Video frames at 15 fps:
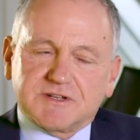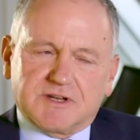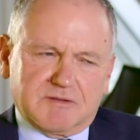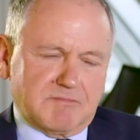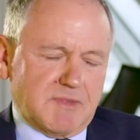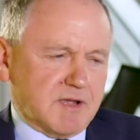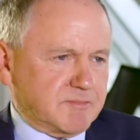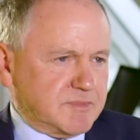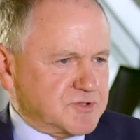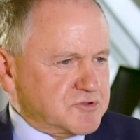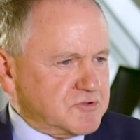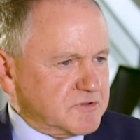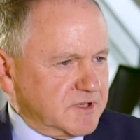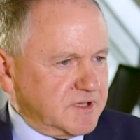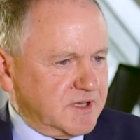I might be
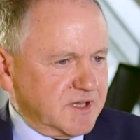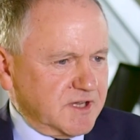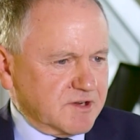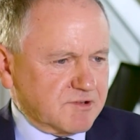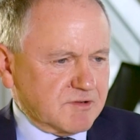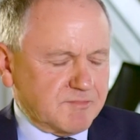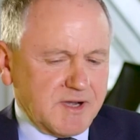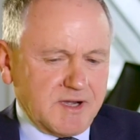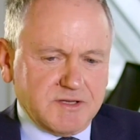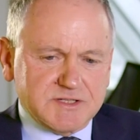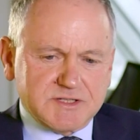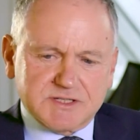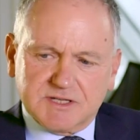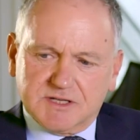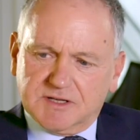talking here
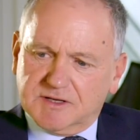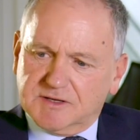about